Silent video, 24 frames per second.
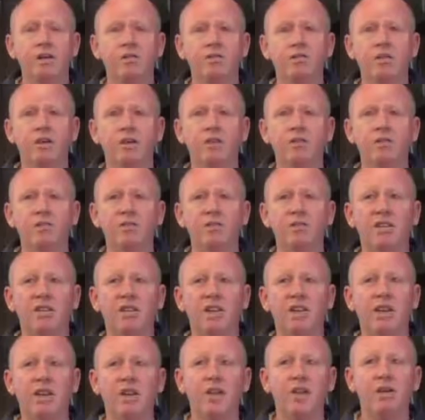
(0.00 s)
So
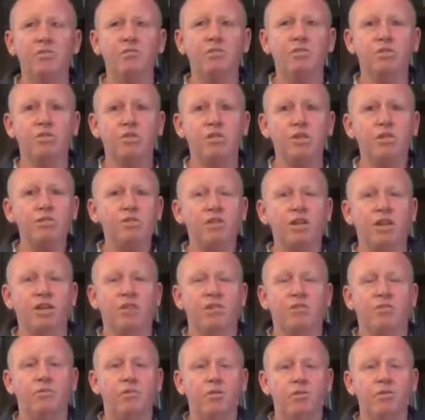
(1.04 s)
observing
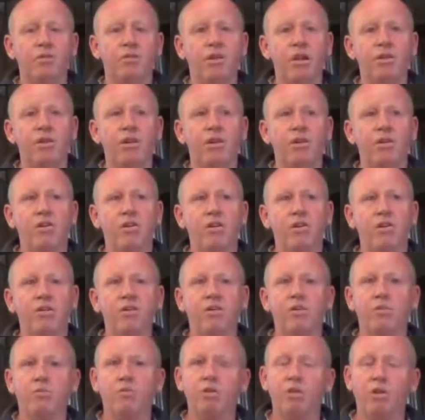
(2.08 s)
what's going
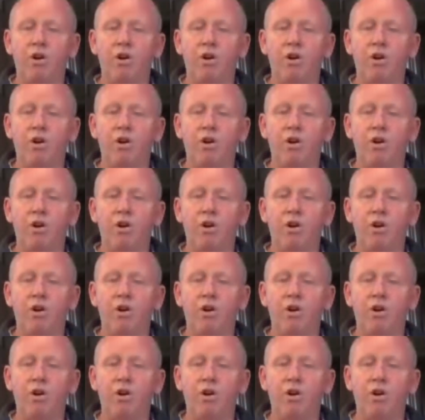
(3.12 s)
on